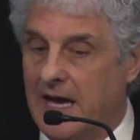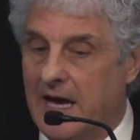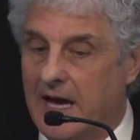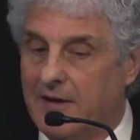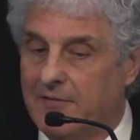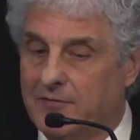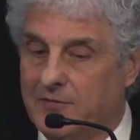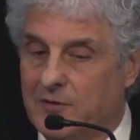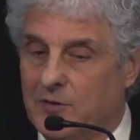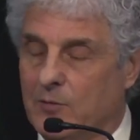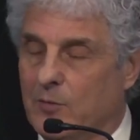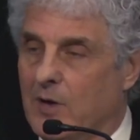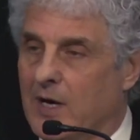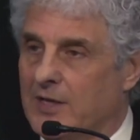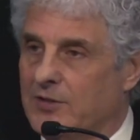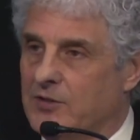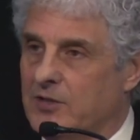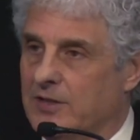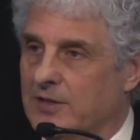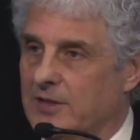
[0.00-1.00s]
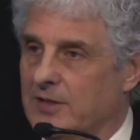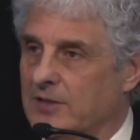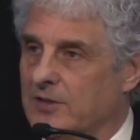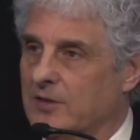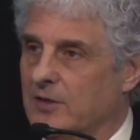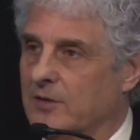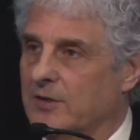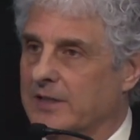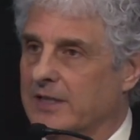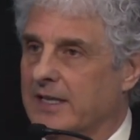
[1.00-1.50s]
After watching the
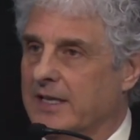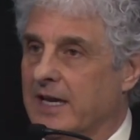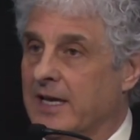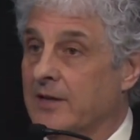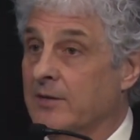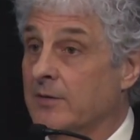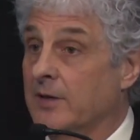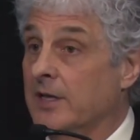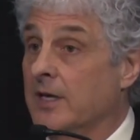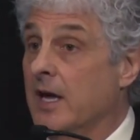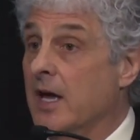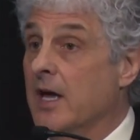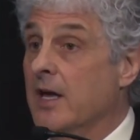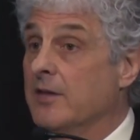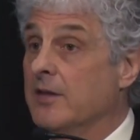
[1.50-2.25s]
adult get angry,